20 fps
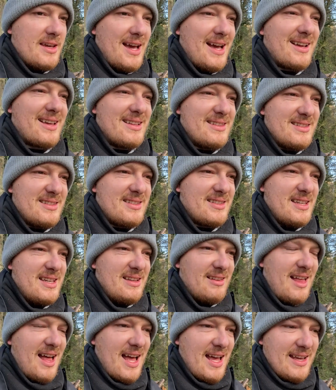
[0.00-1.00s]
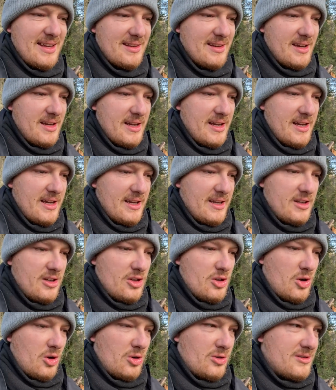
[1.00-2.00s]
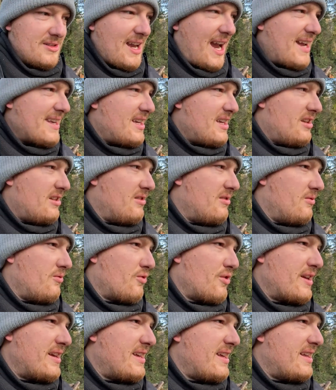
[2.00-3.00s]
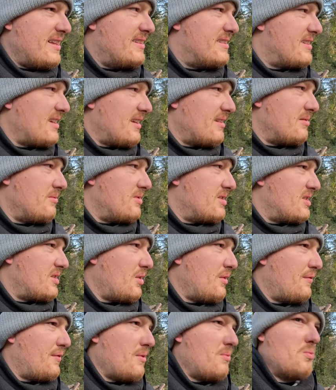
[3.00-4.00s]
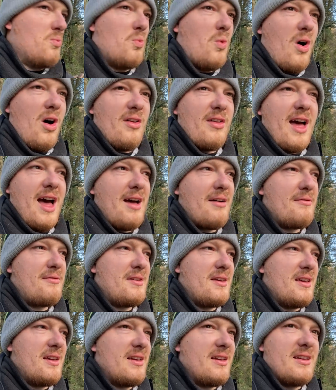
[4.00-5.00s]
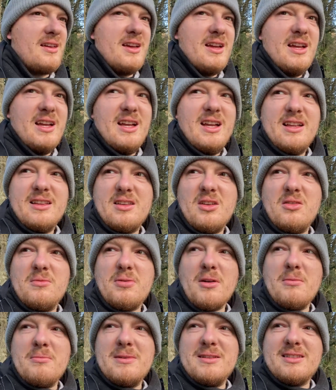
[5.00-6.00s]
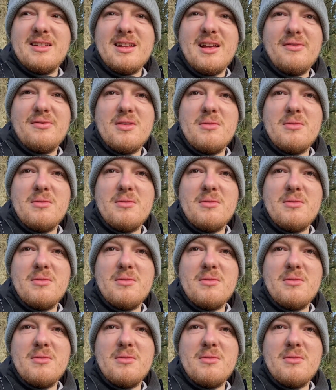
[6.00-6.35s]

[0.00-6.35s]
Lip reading: I can see, like, you know, dying reeds and stuff and what have you. The only problem is I'd have to